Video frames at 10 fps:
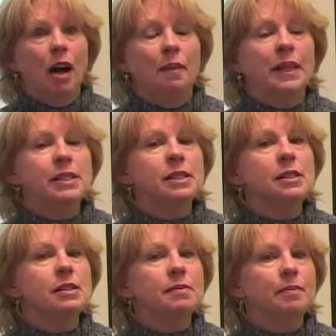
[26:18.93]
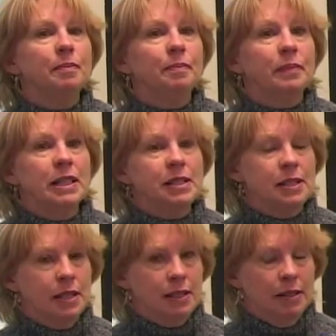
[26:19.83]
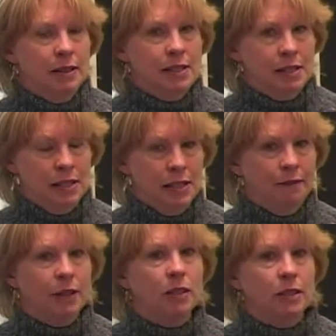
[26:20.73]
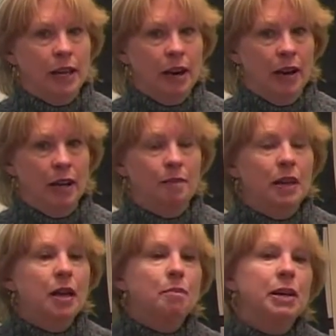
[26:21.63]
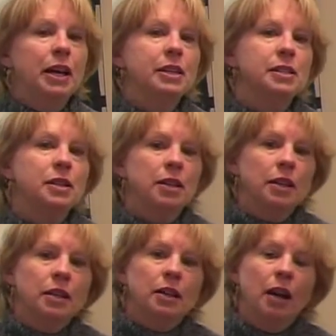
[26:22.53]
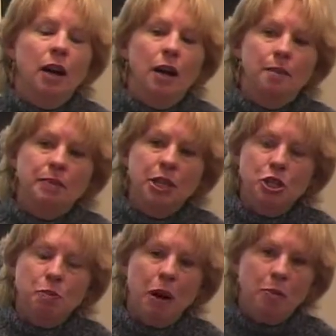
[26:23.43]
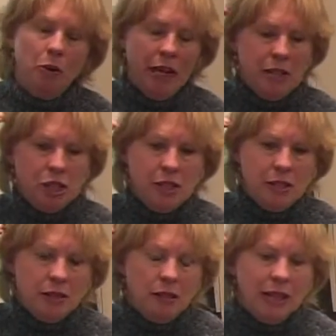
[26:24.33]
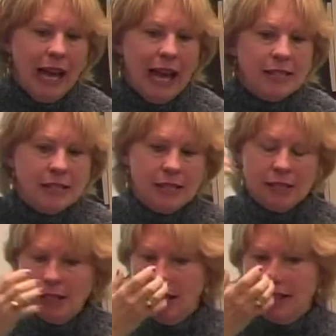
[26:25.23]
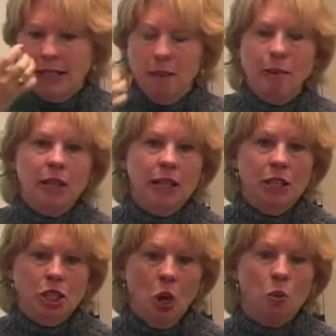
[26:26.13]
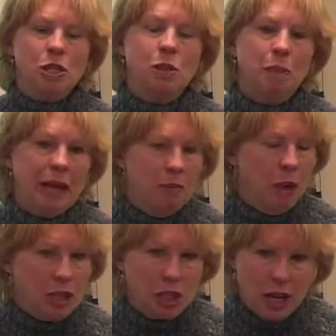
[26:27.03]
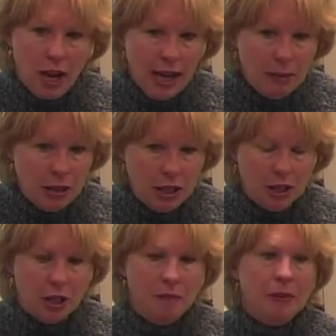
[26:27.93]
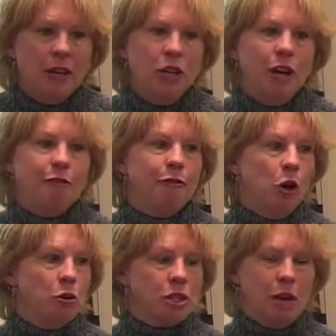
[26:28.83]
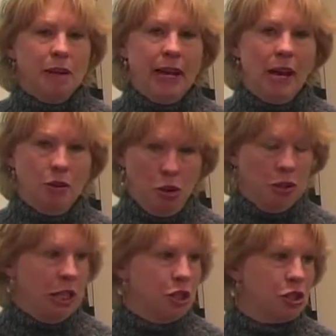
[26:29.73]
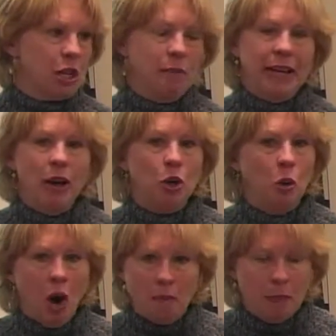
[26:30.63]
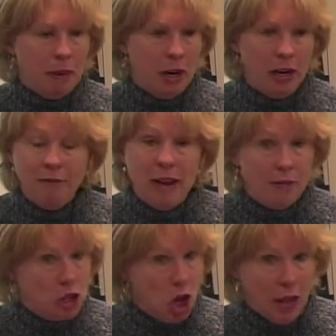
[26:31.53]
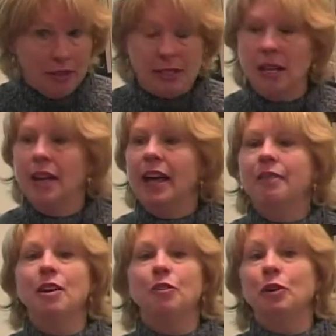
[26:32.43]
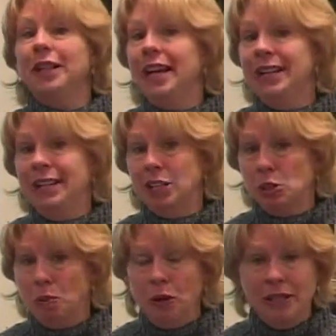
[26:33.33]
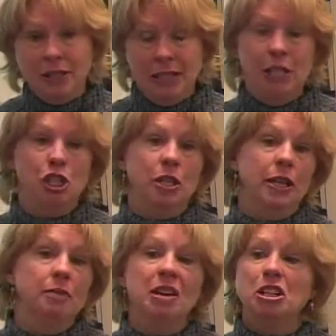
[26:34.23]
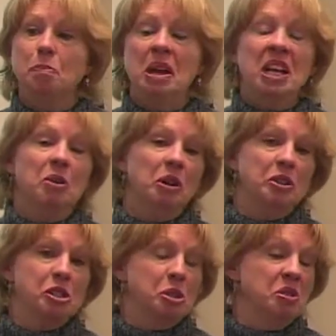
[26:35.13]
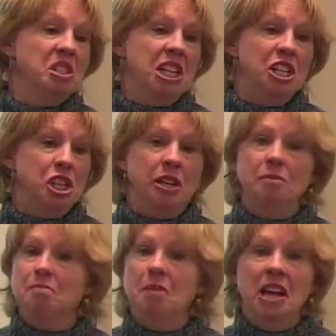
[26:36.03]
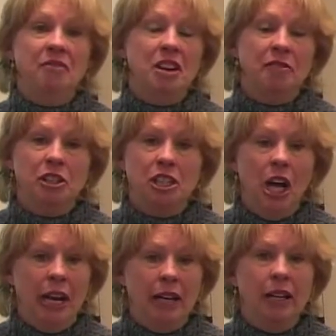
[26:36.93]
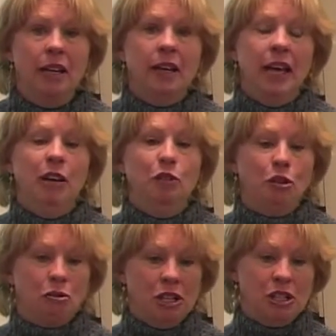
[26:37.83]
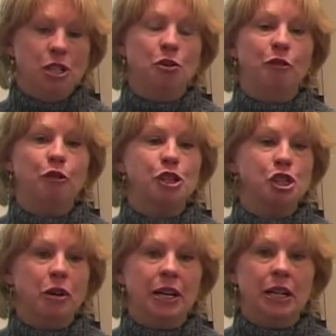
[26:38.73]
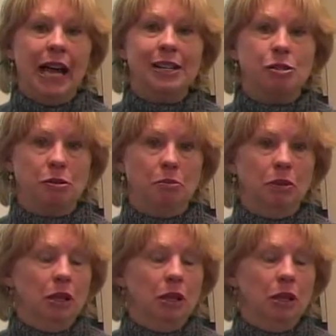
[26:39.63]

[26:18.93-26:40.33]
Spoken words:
this is a difficult area, because teacher preparation classes typically don't spend much time here. You have folks coming out, new teachers coming out who aren't prepared, have never taught this, have never really had any experience teaching it, depending on where they're student teaching, may have never done it. And if you're thrust into a first grade classroom,